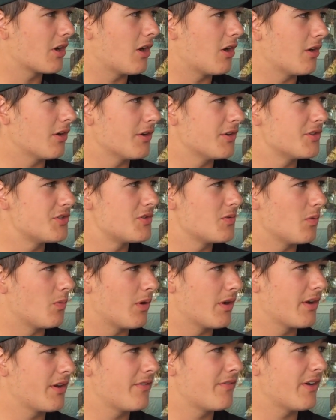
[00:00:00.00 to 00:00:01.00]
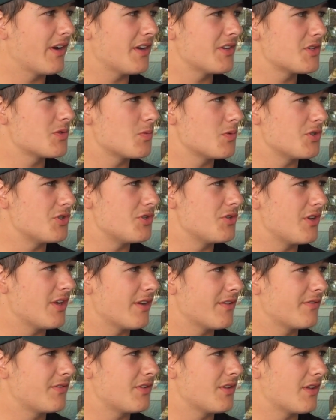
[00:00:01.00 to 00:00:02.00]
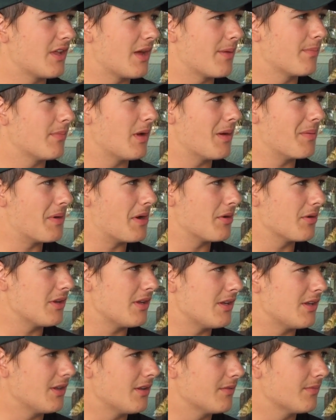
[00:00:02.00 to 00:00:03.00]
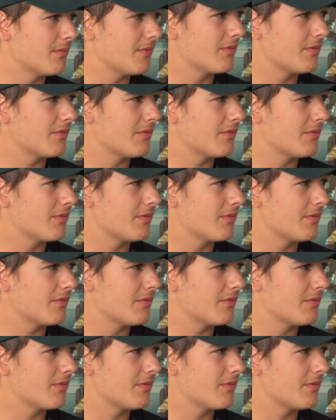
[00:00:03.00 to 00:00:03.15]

college, what advice would you give to them about eating?